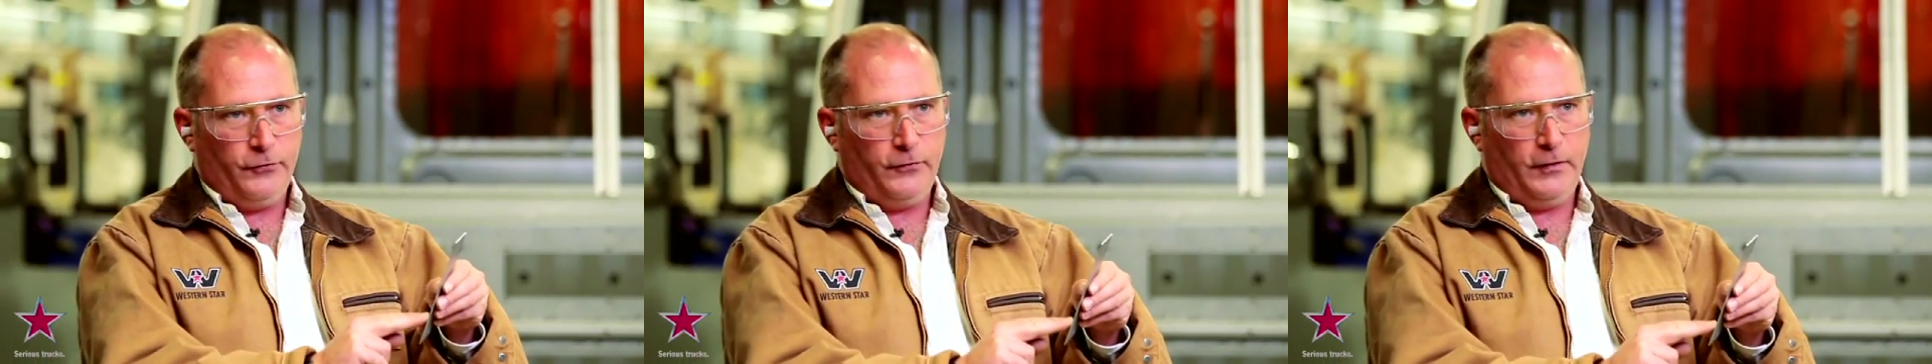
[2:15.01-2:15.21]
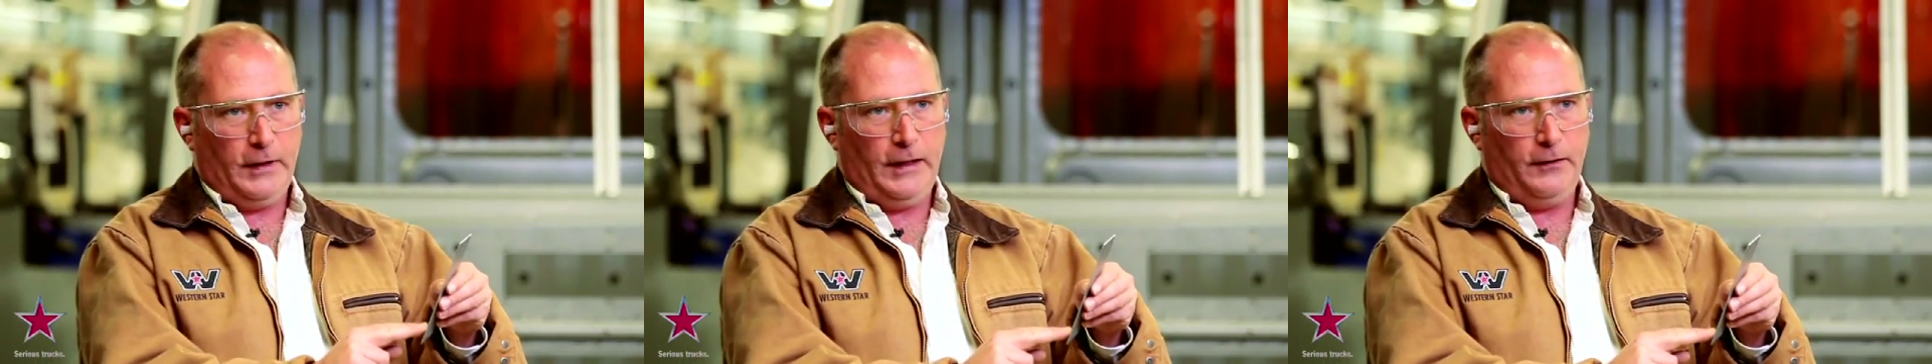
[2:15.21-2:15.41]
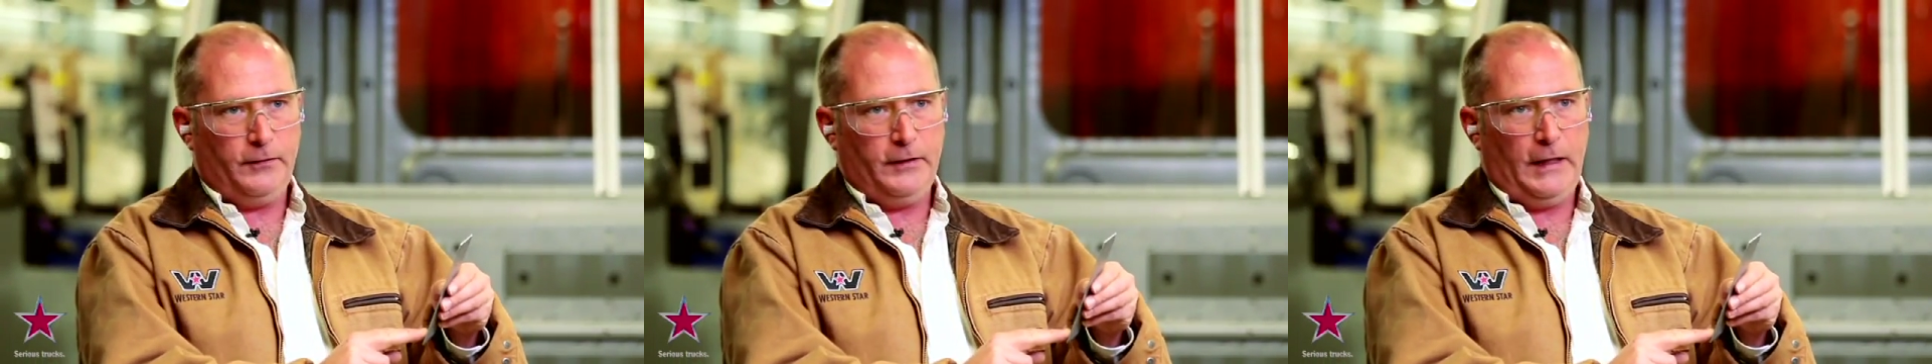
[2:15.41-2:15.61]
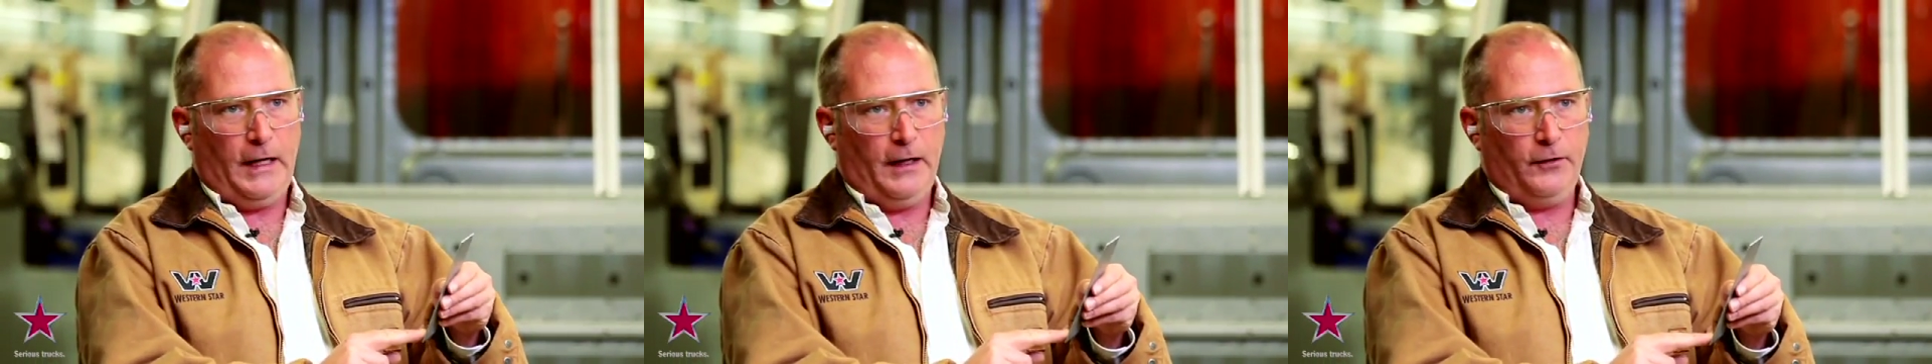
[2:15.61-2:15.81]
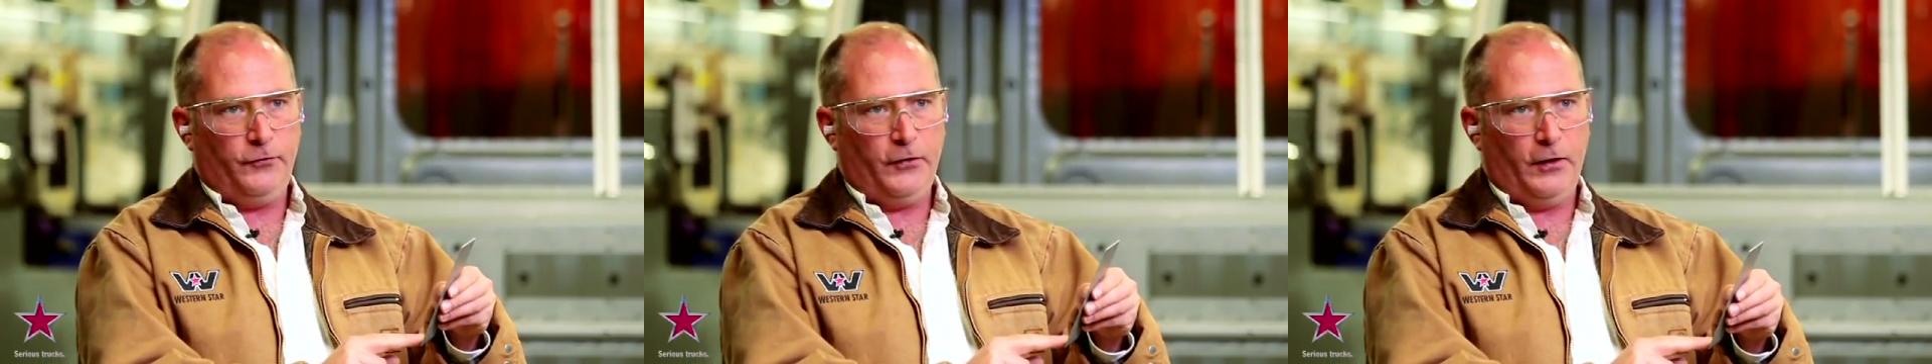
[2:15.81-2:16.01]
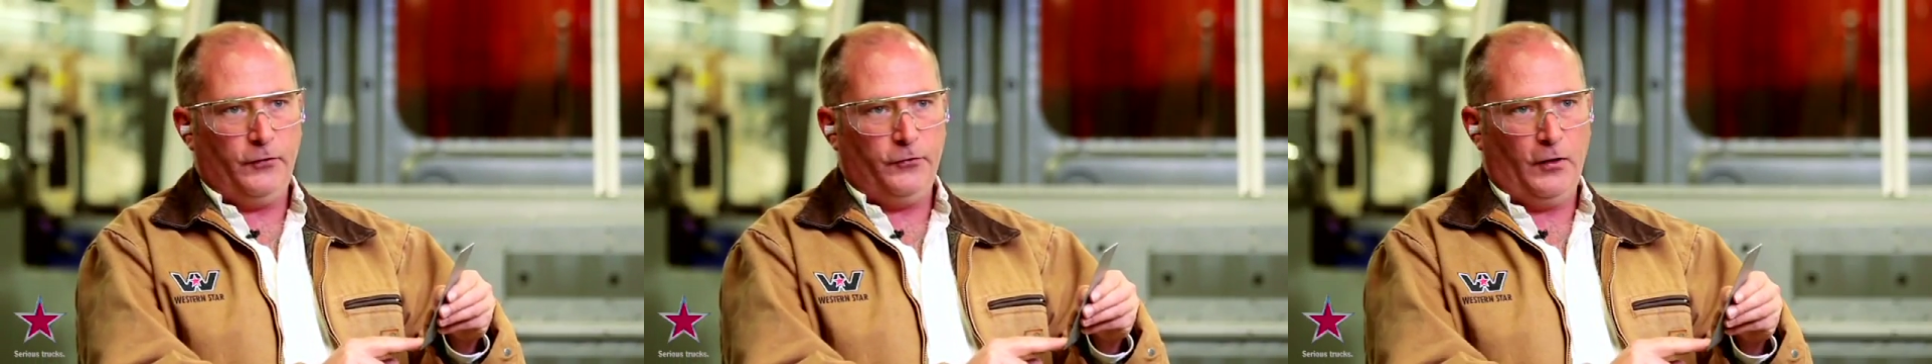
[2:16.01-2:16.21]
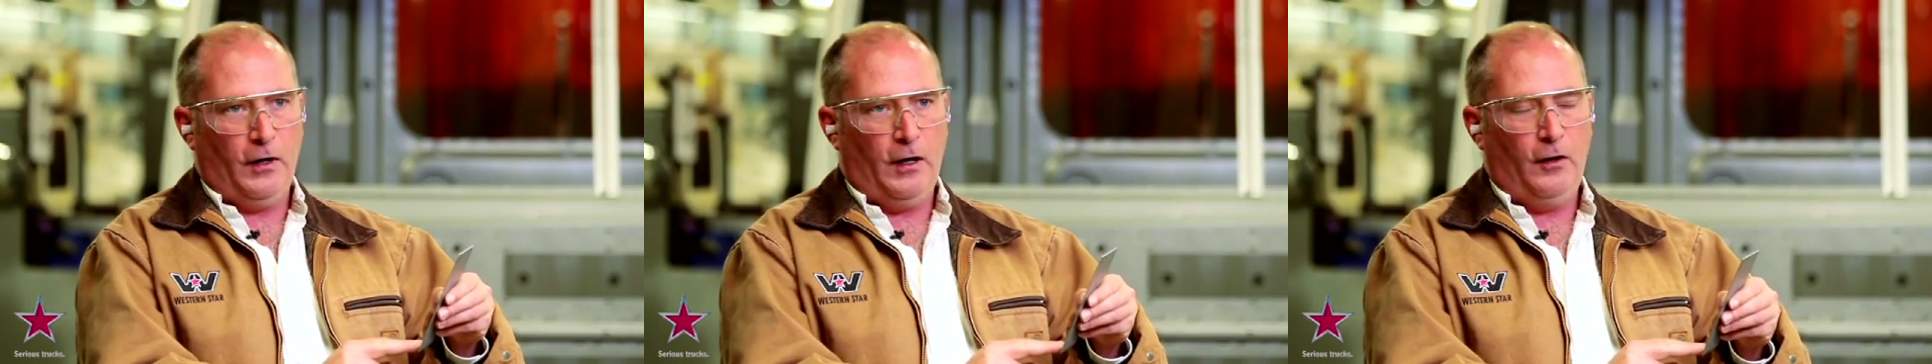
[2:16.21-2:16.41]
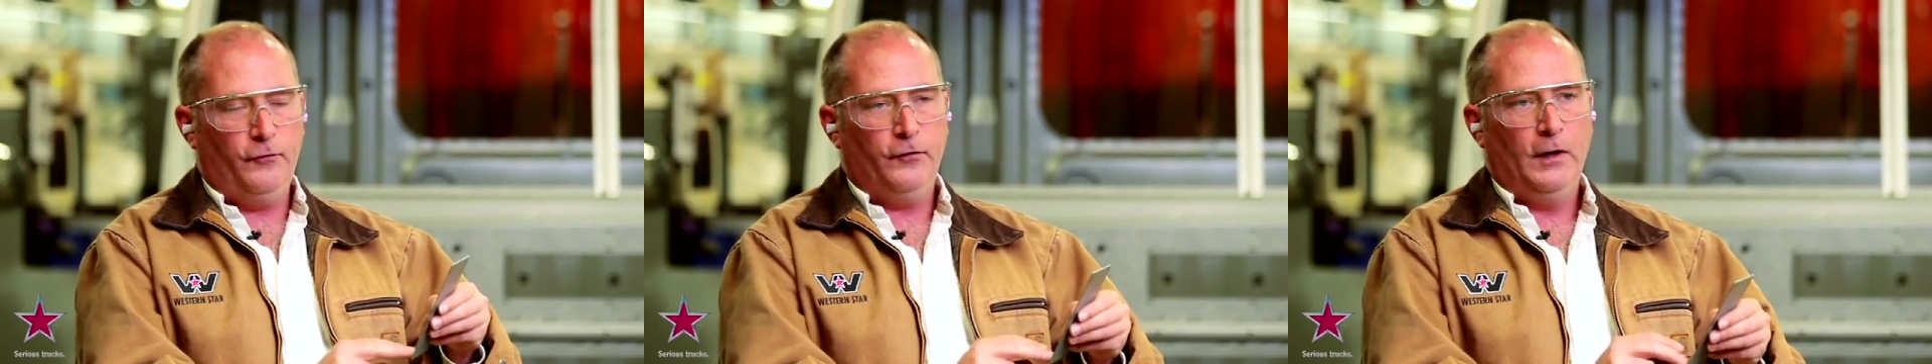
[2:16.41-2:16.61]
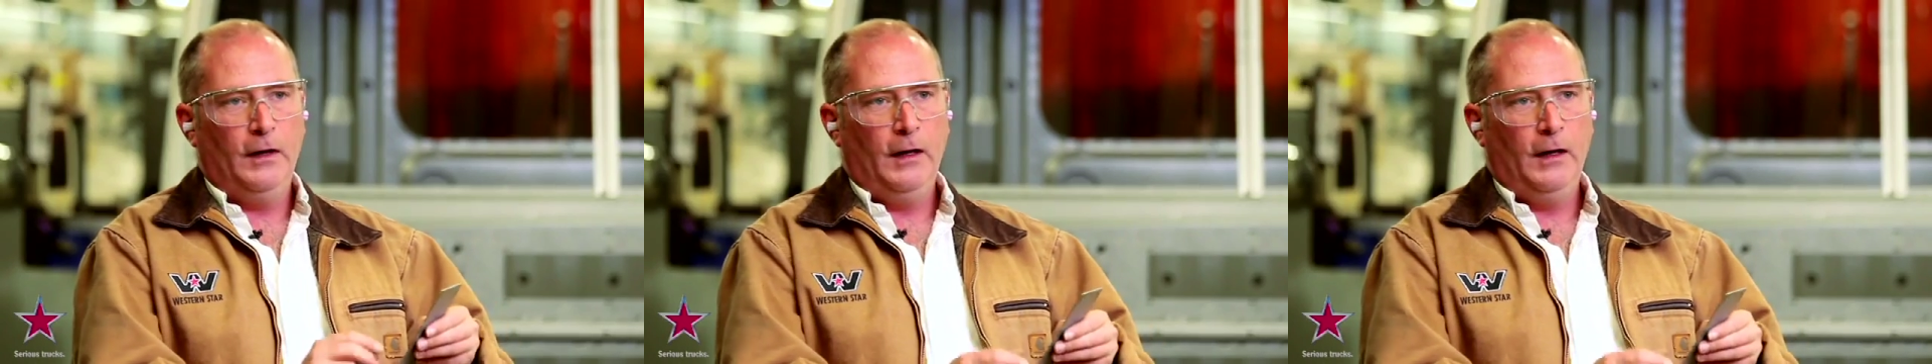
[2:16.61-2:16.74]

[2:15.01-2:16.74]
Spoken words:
to get the excess off,